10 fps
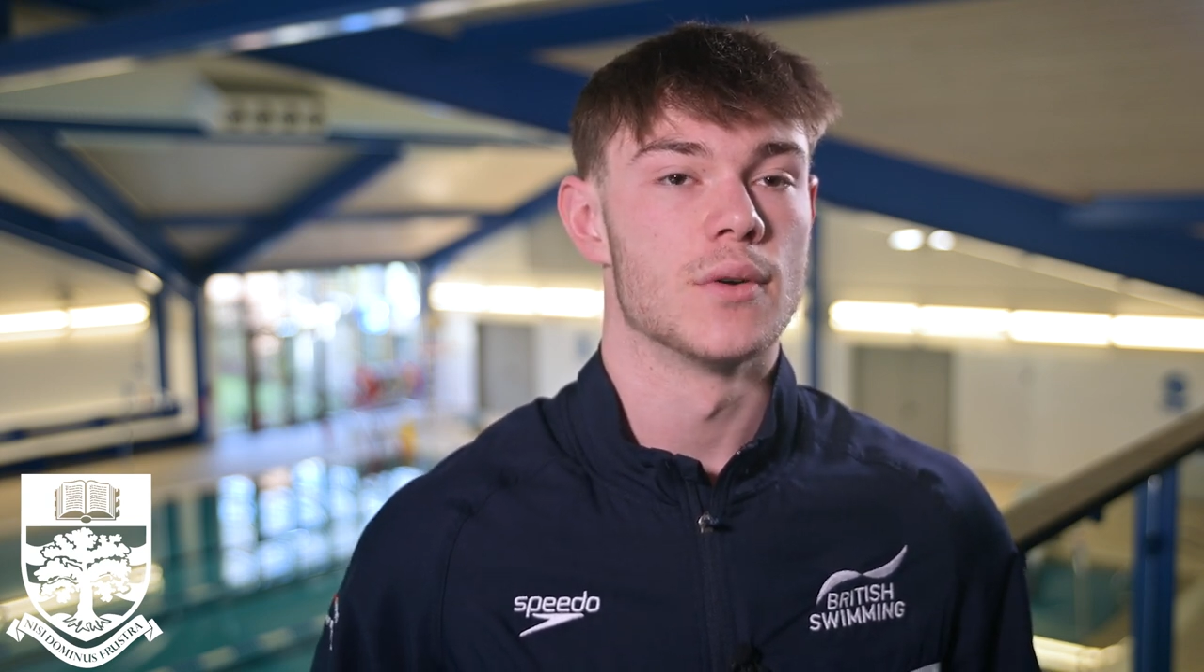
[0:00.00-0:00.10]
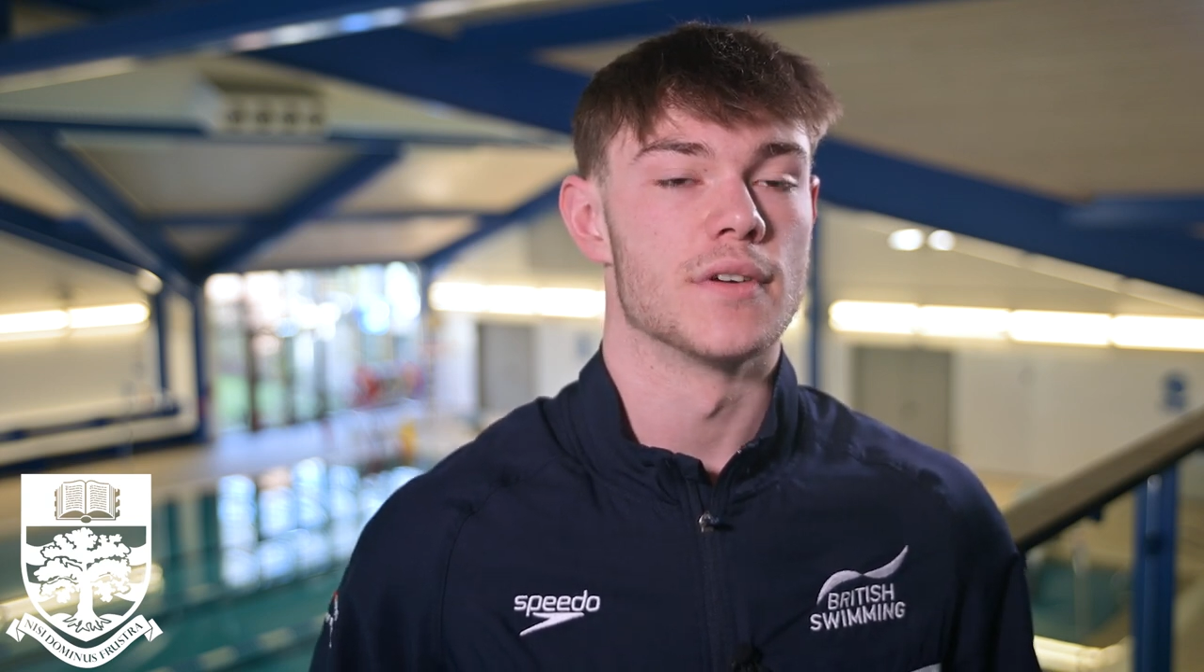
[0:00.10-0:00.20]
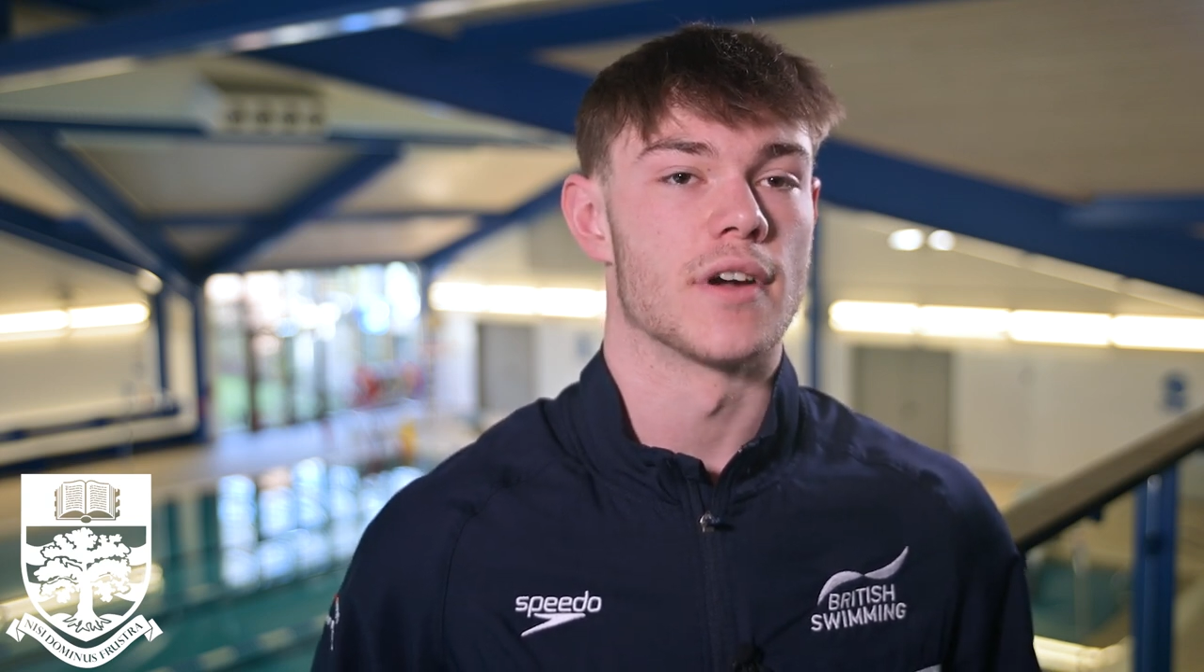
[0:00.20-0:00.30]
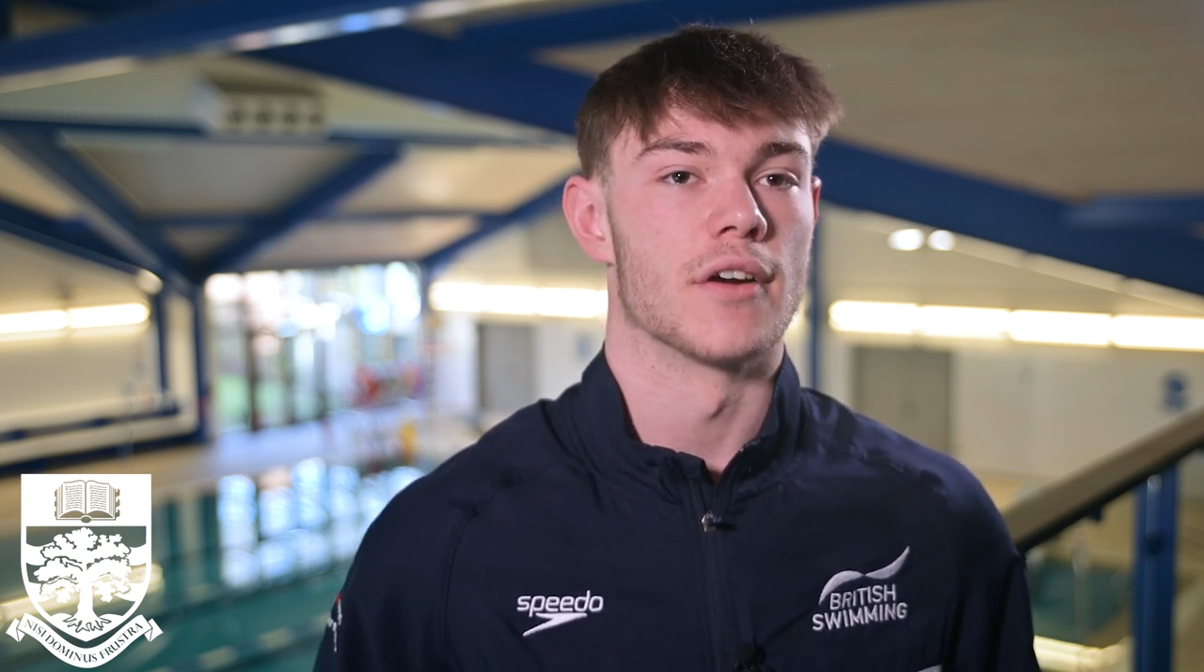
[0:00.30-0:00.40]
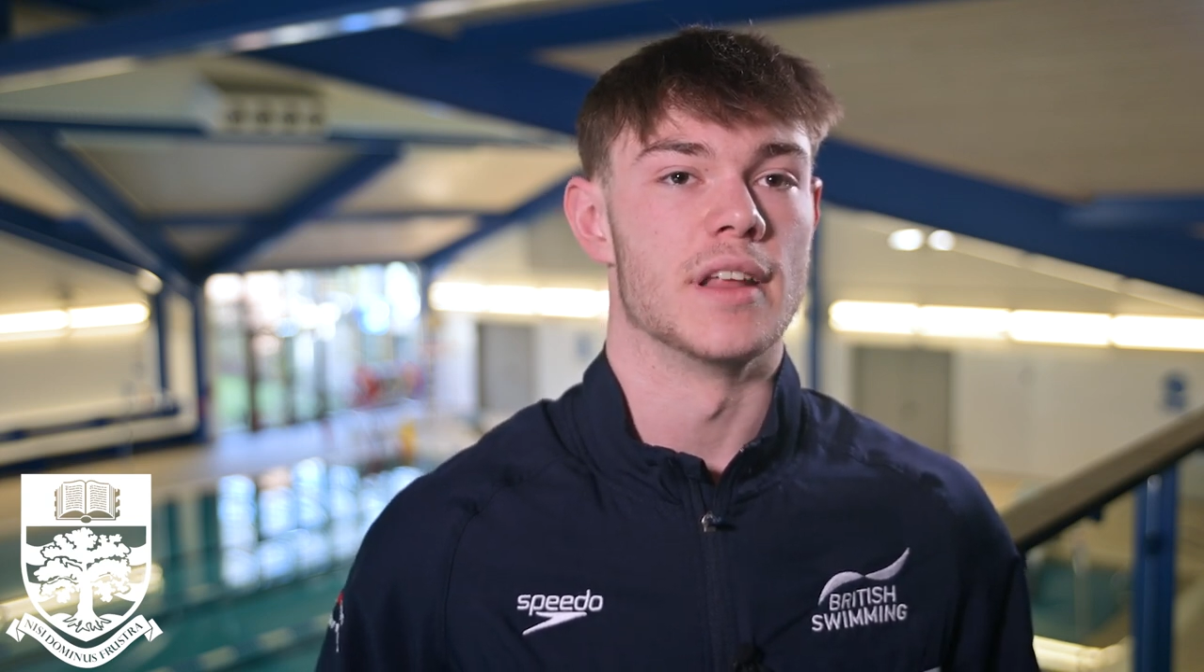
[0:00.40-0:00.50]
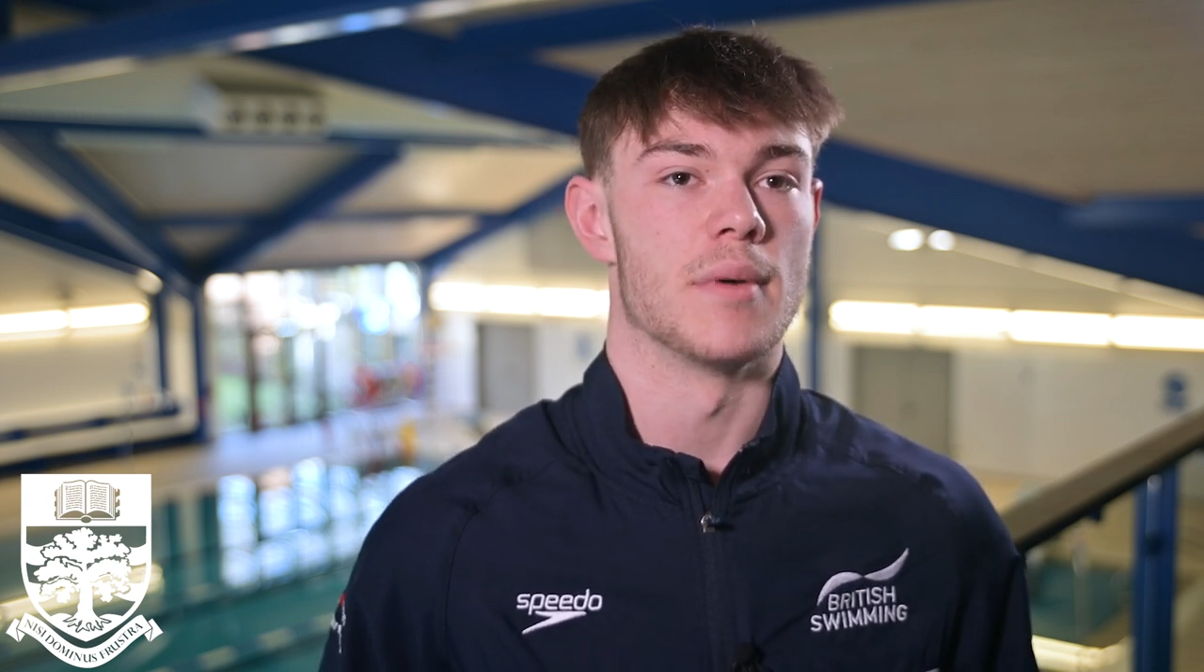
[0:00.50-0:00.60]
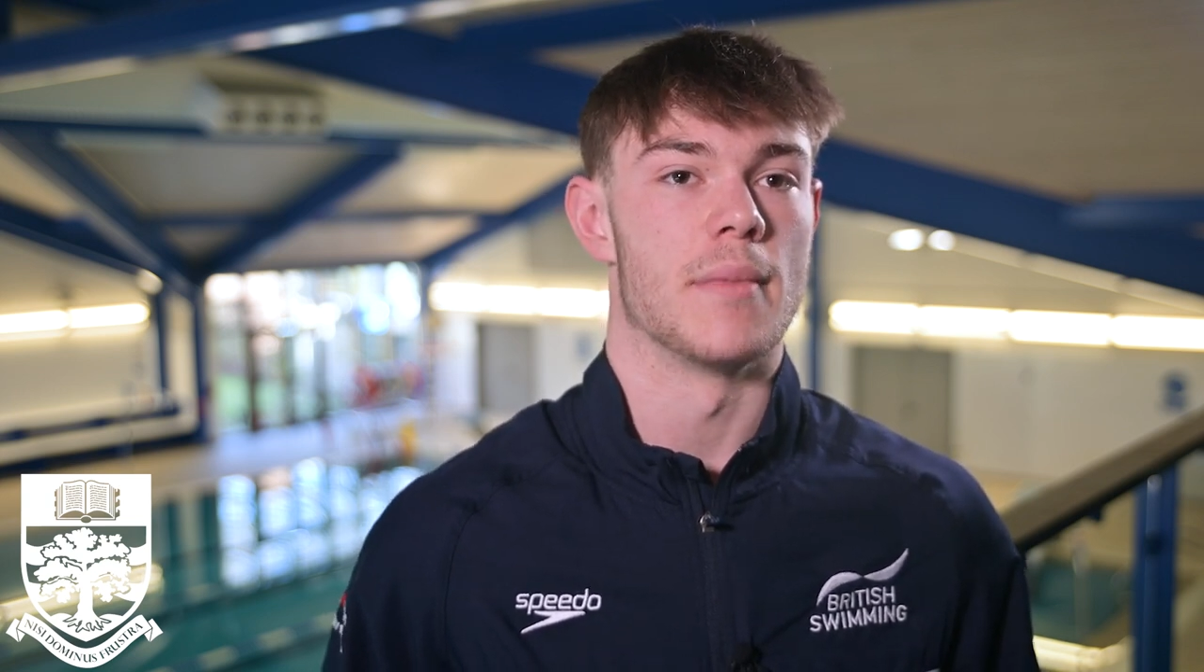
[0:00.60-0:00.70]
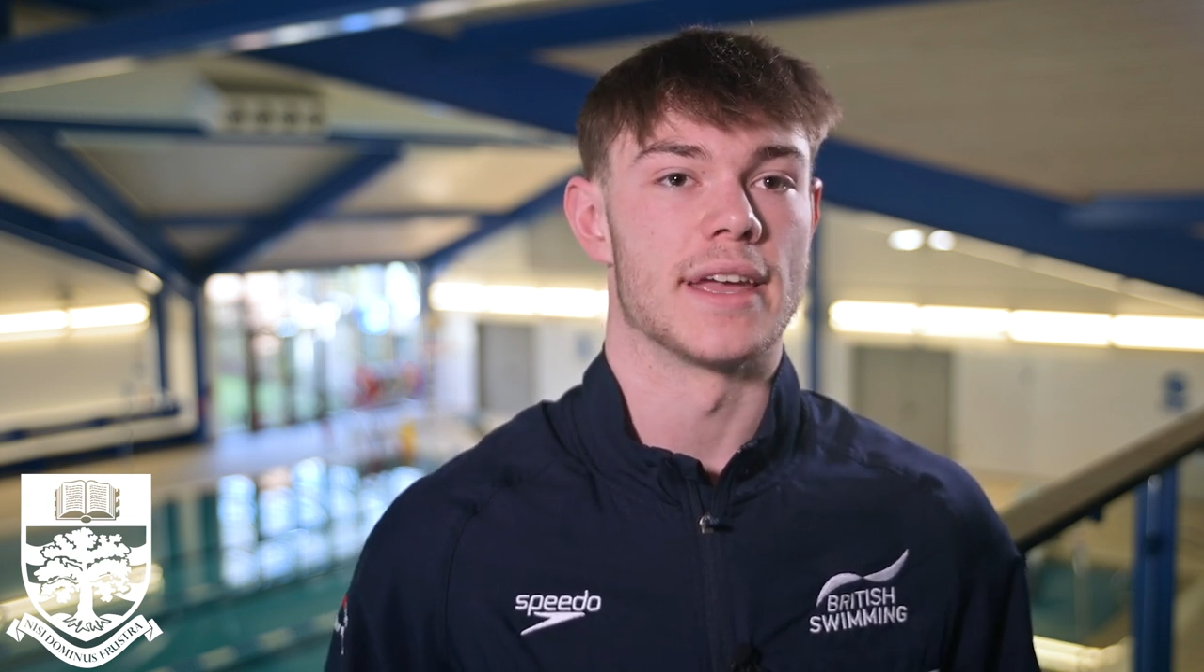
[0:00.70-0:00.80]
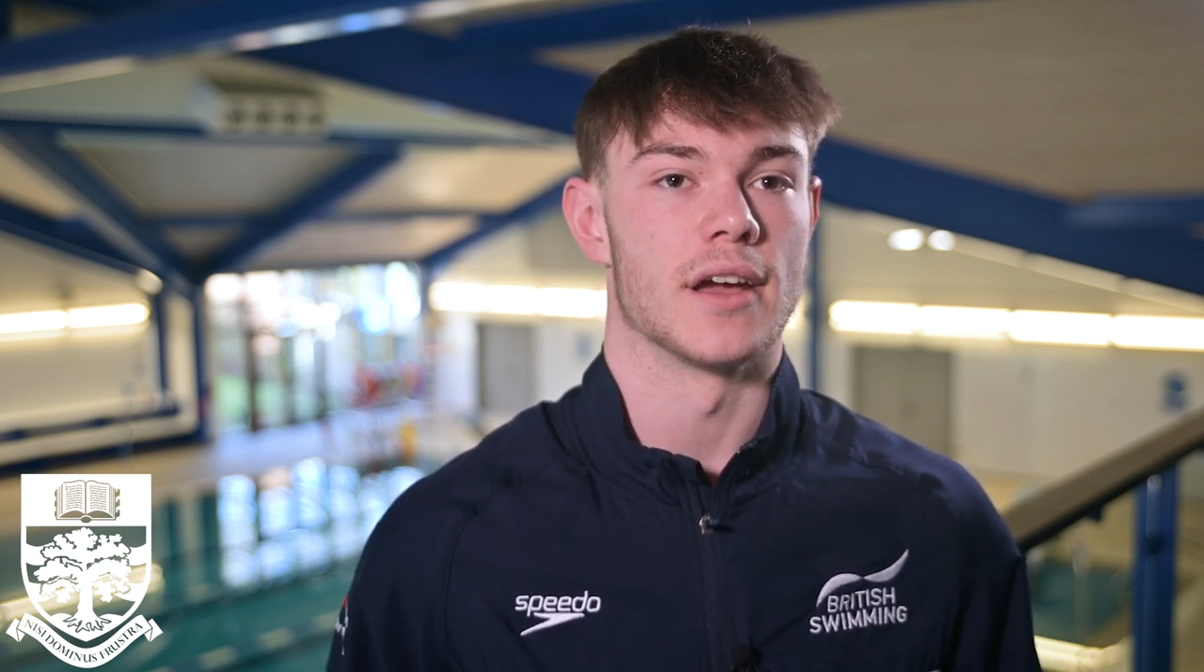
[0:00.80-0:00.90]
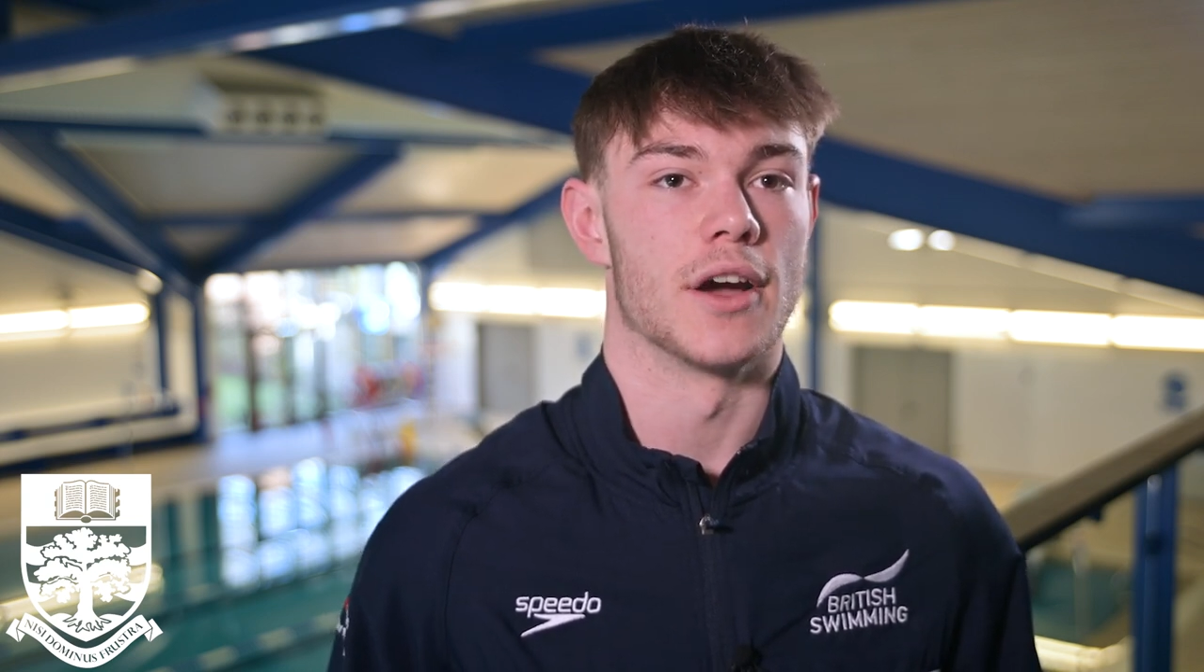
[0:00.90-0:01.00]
We've currently been making